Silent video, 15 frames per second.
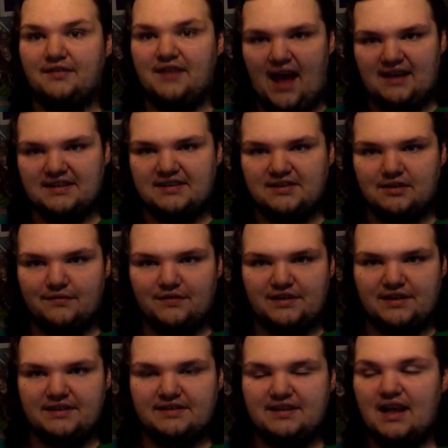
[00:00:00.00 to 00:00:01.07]
of taxi
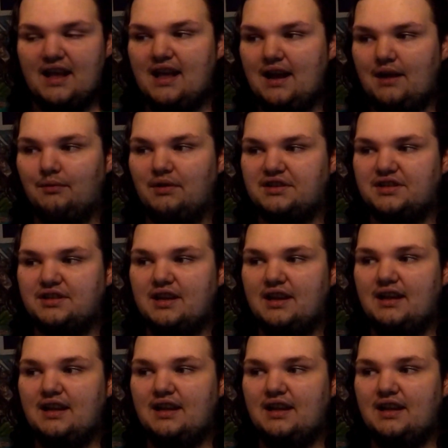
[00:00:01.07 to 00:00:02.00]
services, which,